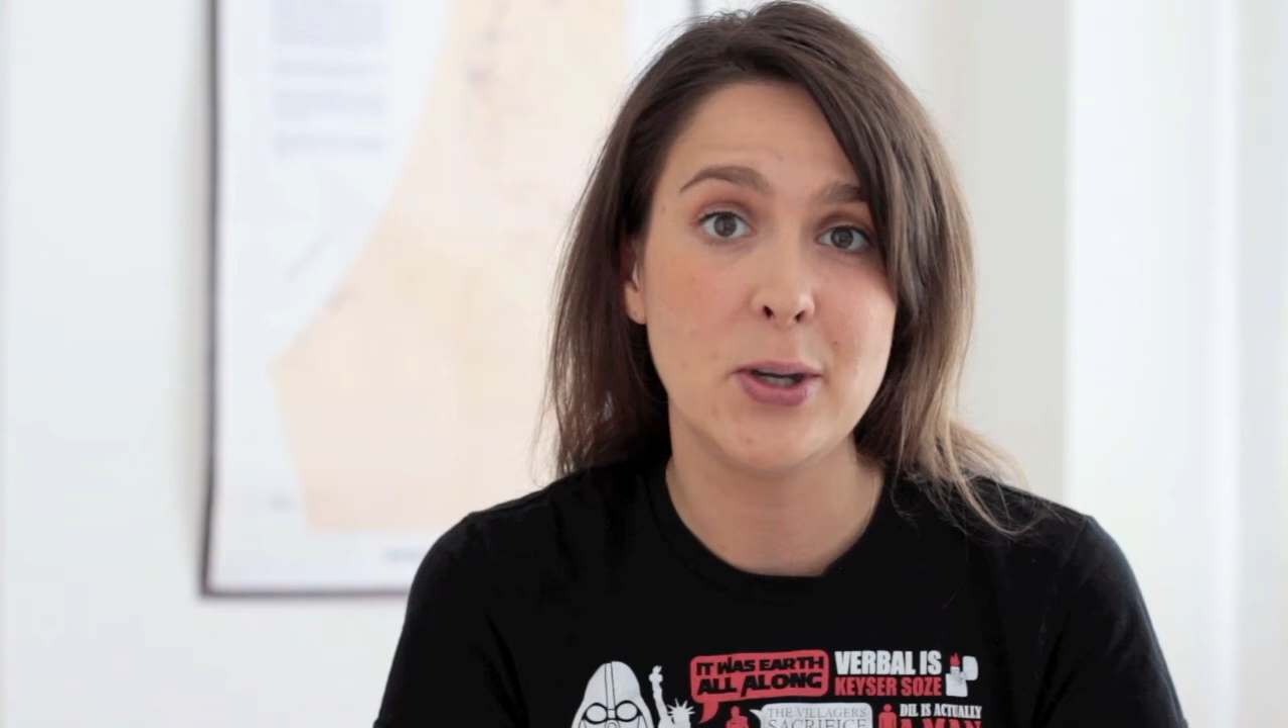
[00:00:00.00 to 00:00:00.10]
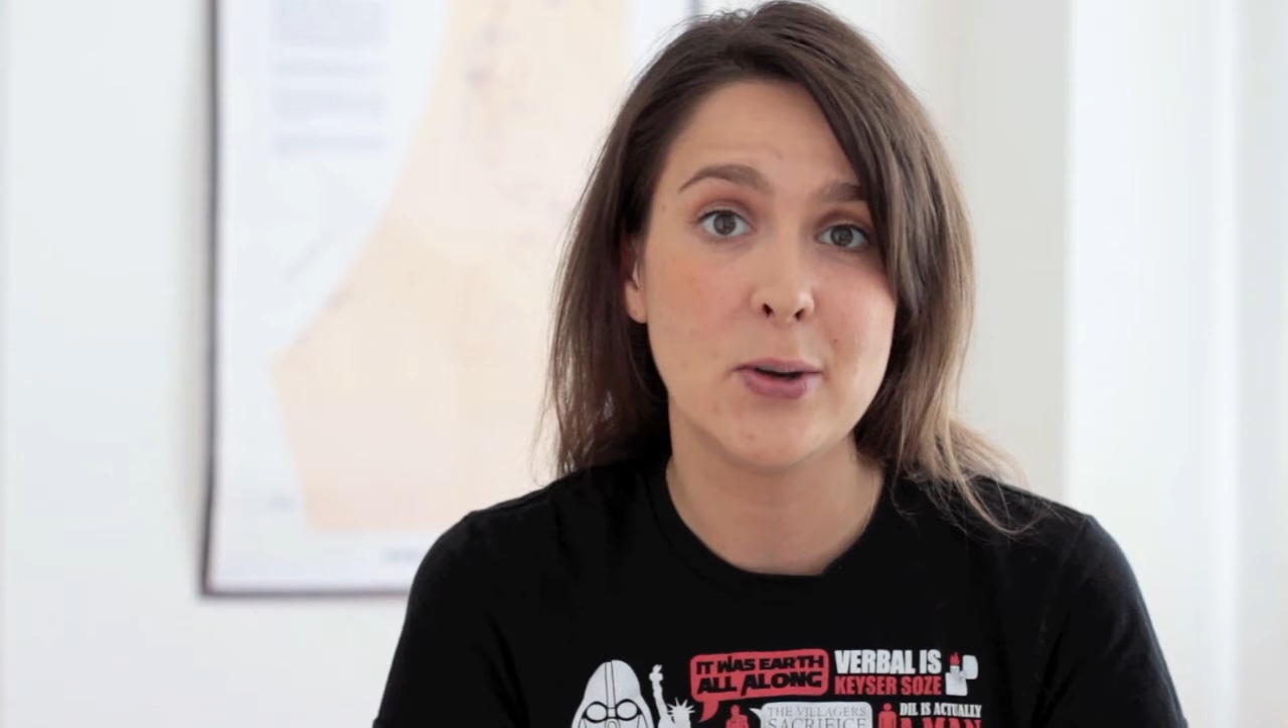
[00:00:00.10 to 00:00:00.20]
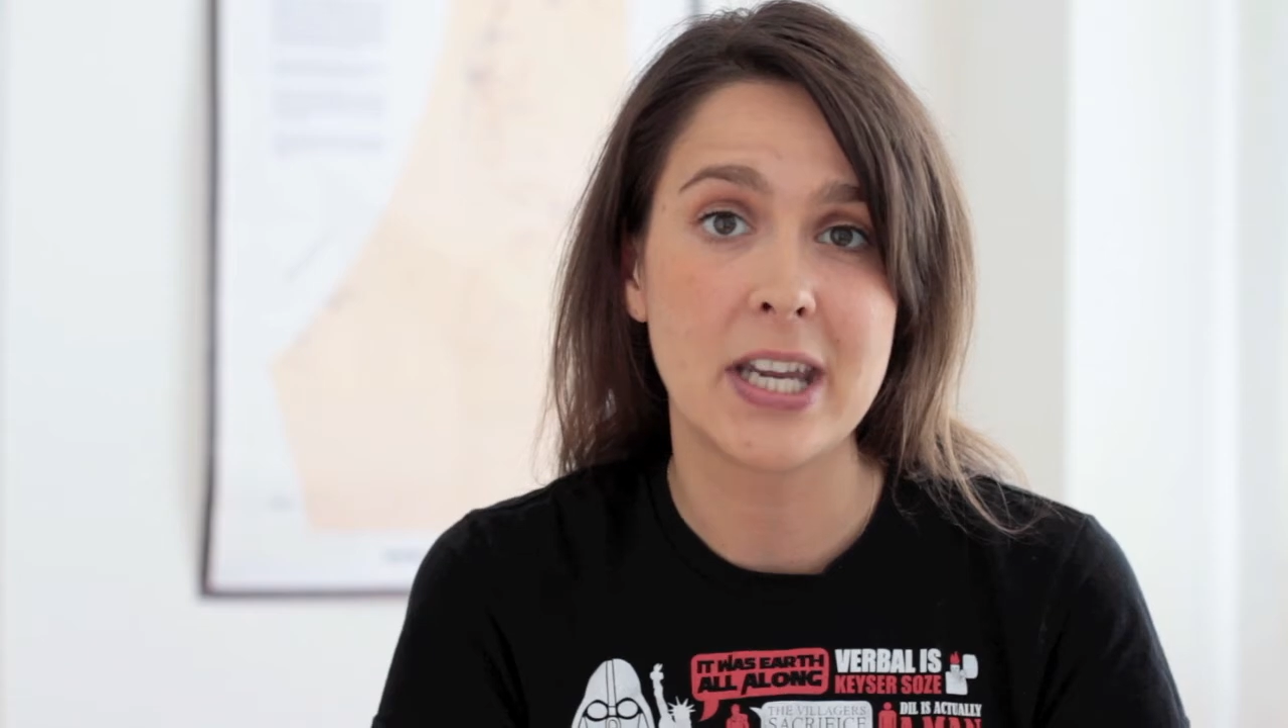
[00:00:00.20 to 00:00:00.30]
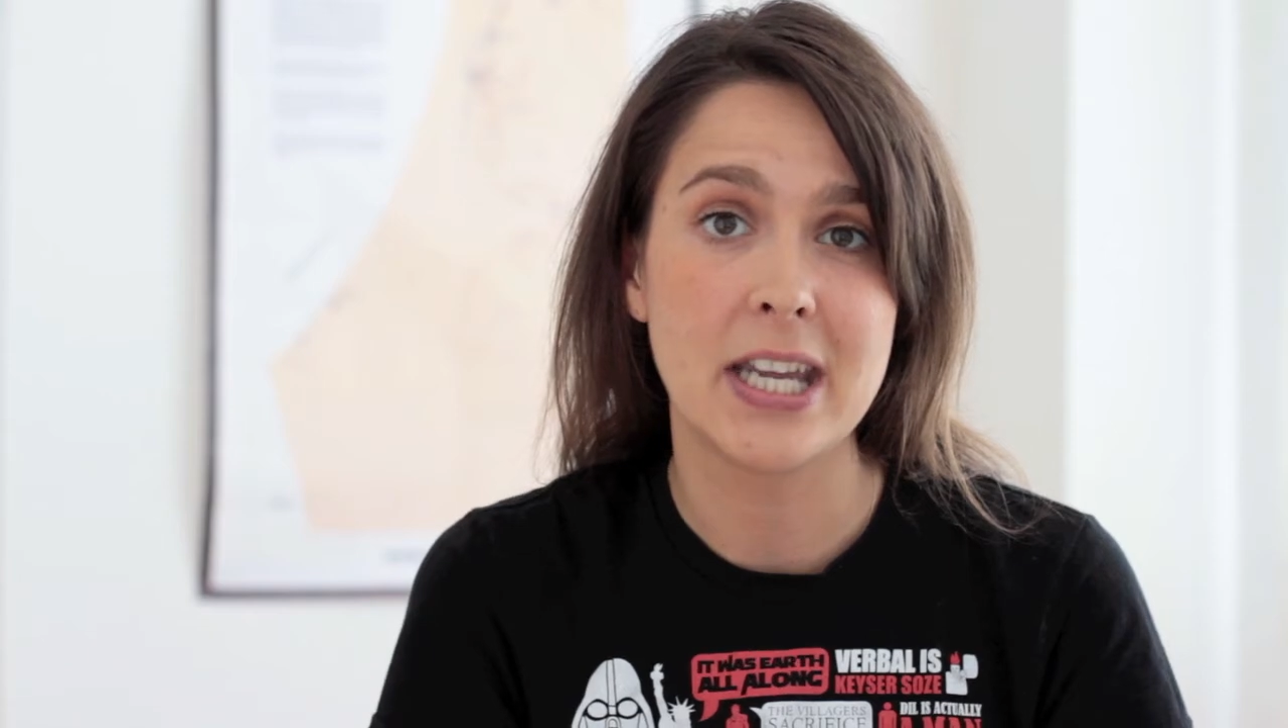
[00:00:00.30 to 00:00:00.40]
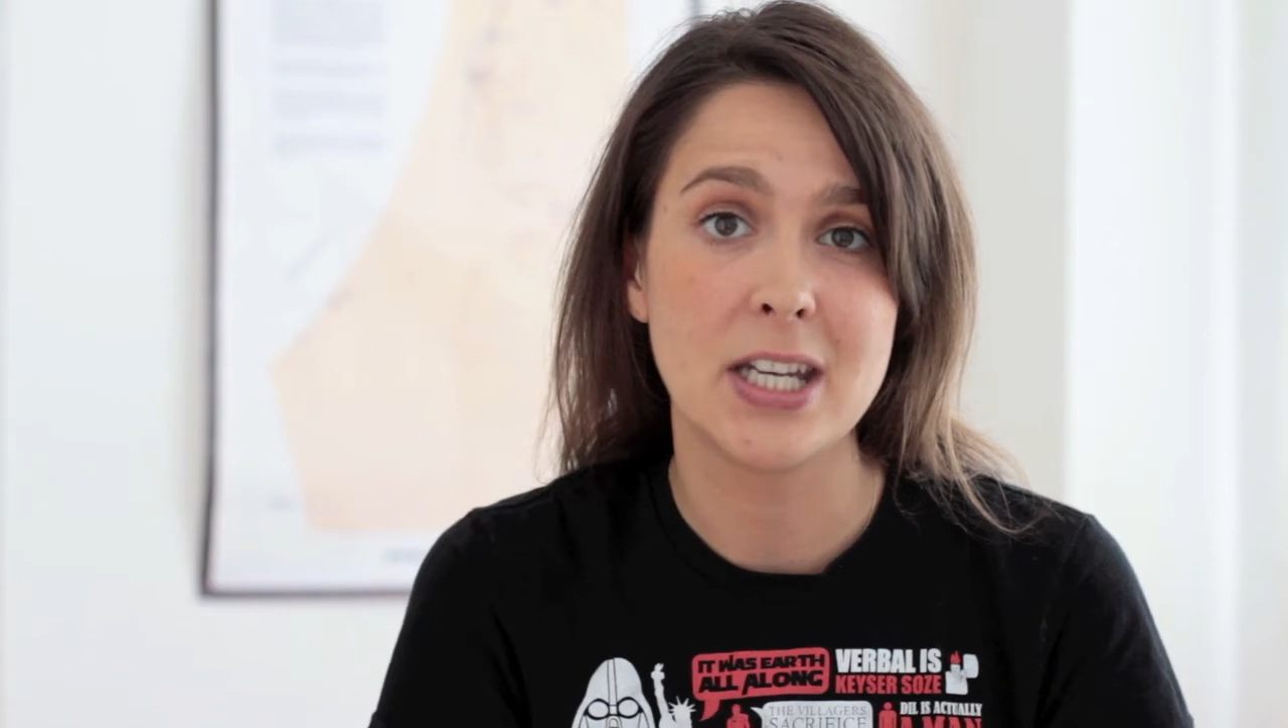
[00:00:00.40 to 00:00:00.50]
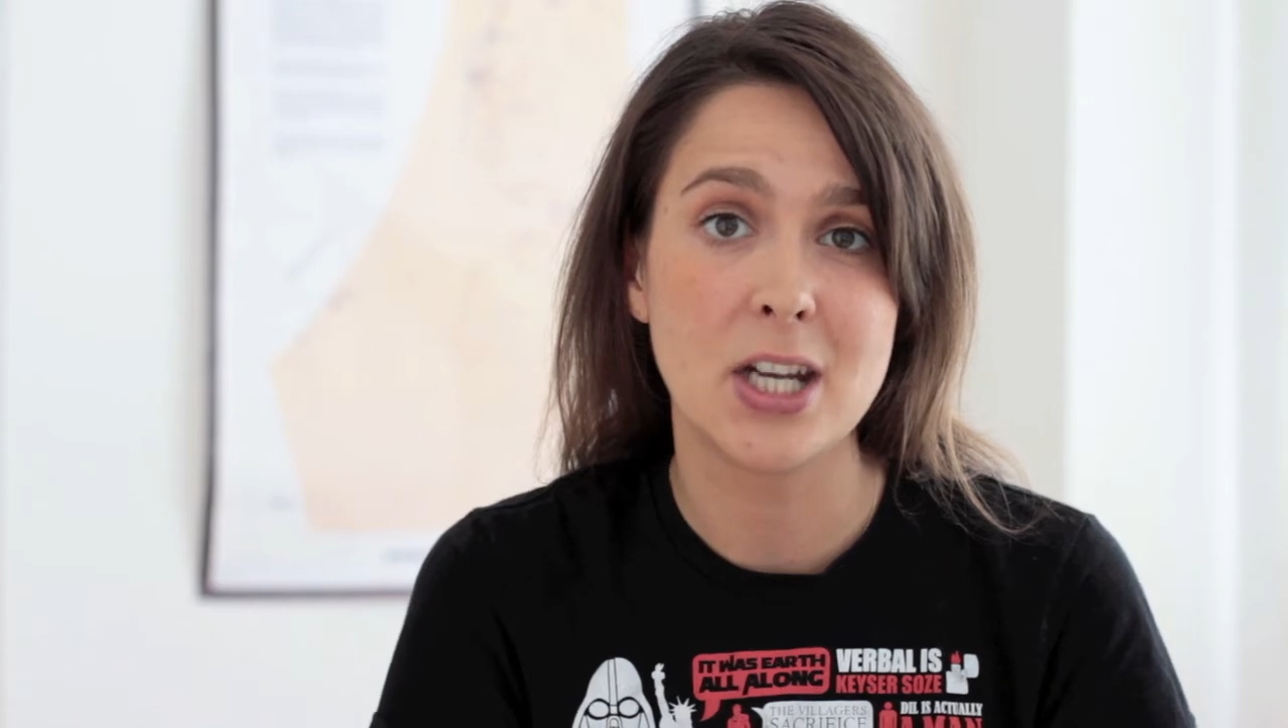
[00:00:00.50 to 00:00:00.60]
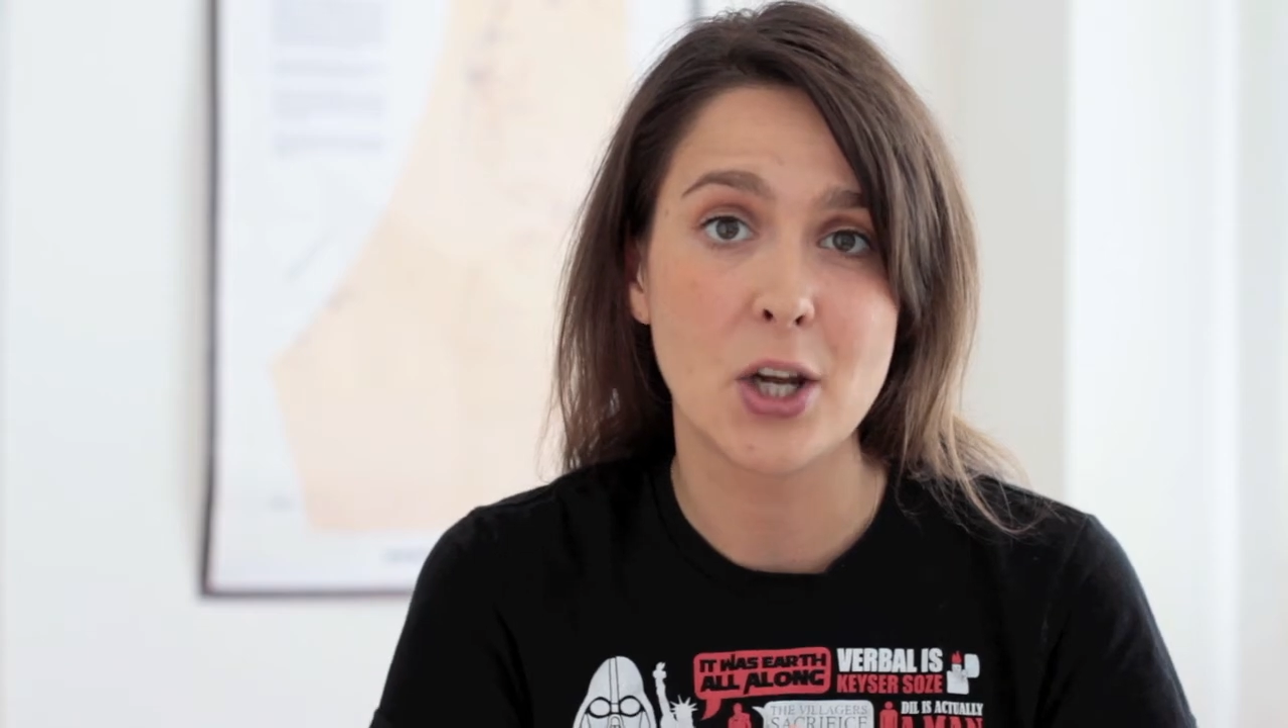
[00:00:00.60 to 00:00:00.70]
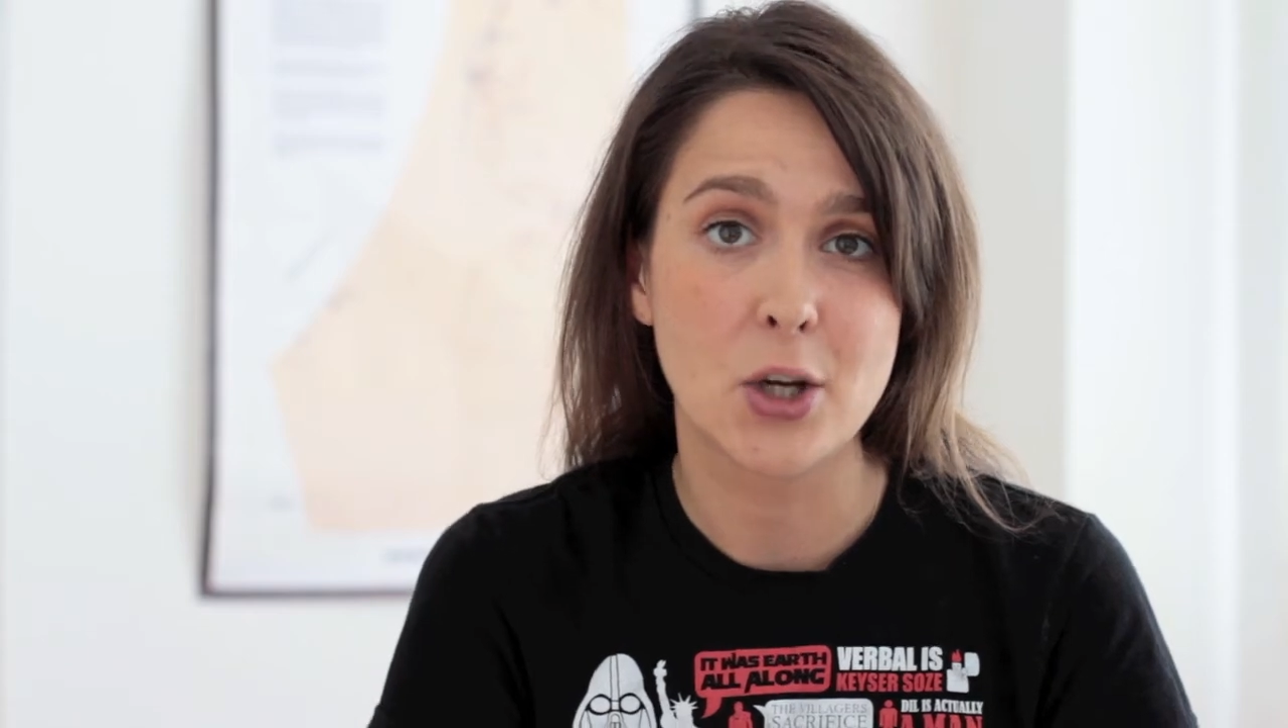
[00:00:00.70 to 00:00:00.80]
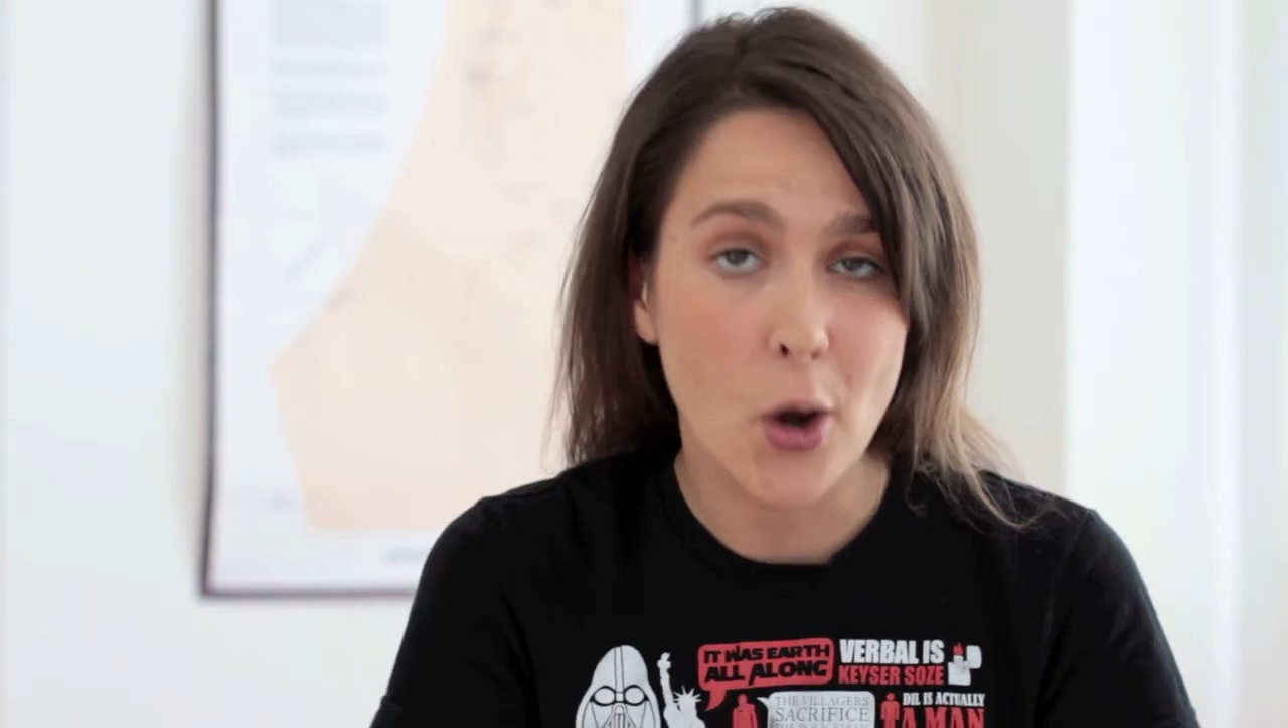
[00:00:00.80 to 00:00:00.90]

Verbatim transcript: you can